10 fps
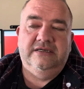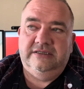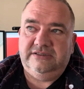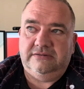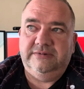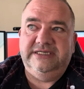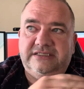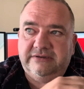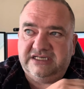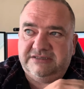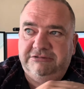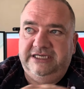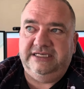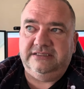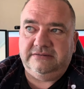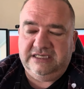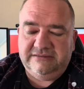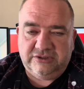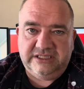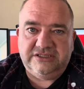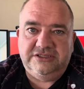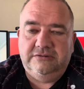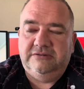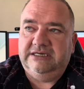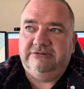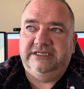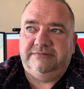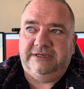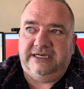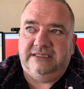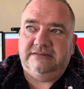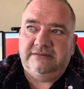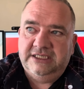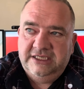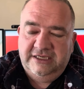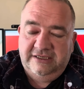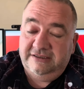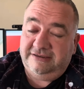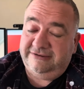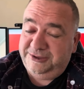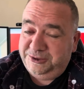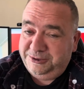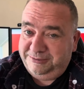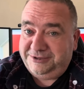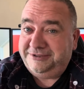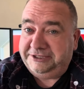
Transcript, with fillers: So we need to explain that to anybody that's new around these parts. The grown-ups are